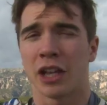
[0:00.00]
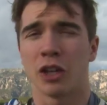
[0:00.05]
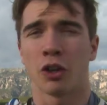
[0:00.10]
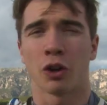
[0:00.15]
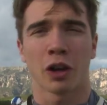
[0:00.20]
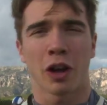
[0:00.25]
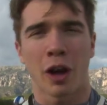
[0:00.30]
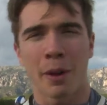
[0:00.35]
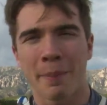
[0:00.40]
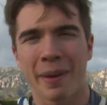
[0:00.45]
you've got
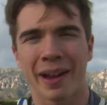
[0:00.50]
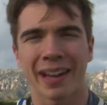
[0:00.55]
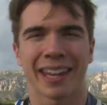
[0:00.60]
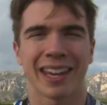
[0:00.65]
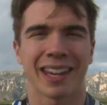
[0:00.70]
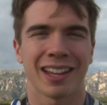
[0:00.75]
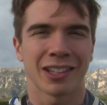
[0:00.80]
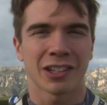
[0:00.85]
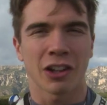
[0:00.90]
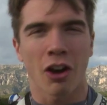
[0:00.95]
to come back
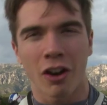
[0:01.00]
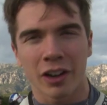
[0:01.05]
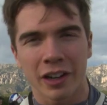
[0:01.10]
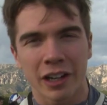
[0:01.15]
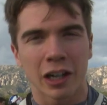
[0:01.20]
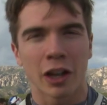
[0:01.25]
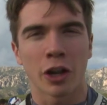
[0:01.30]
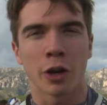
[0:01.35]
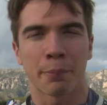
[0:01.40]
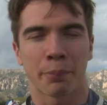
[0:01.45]
in, dial
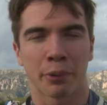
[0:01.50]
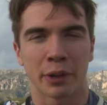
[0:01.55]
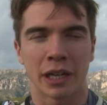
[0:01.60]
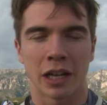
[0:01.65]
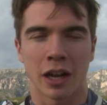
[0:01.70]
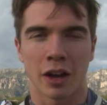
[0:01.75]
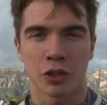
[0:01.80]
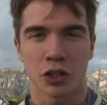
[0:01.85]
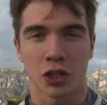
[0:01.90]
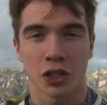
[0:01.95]
in a load of
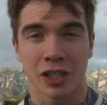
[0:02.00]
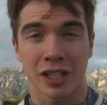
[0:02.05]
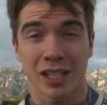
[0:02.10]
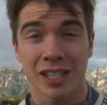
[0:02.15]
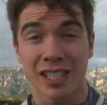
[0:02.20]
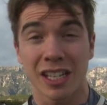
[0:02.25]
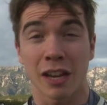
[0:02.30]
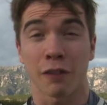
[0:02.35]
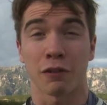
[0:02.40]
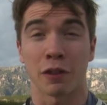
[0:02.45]
preload just to
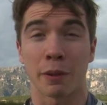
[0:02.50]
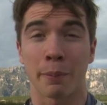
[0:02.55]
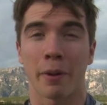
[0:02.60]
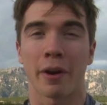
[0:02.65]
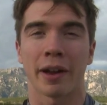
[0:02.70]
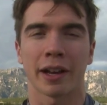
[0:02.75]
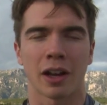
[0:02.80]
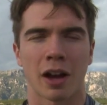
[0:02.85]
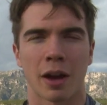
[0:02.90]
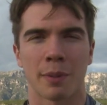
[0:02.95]
stiffen the
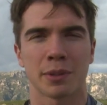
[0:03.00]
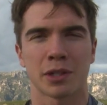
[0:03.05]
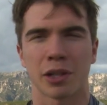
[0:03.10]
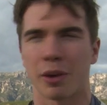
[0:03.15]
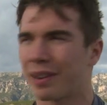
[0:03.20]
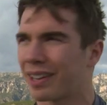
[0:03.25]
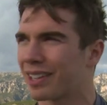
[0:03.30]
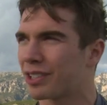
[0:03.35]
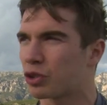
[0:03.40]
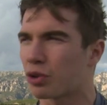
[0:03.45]
bike up so
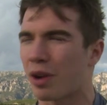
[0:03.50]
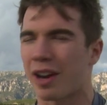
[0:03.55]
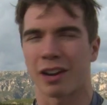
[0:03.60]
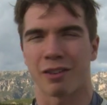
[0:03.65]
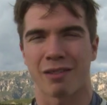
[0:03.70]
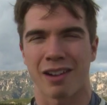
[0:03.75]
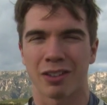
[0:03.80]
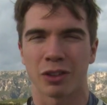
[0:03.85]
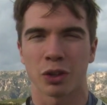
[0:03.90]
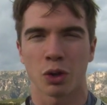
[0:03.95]
it can track
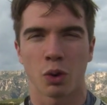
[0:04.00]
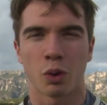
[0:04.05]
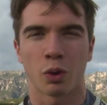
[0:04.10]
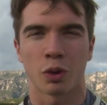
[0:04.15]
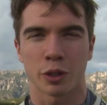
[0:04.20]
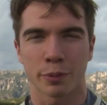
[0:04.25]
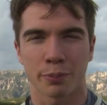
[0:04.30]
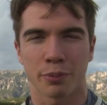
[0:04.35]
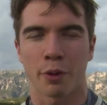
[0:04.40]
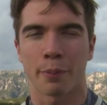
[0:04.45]
around the
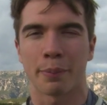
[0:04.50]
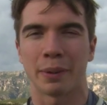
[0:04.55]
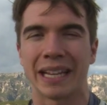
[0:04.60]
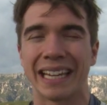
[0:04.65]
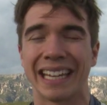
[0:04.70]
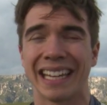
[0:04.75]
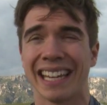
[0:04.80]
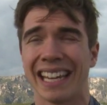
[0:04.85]
corners properly.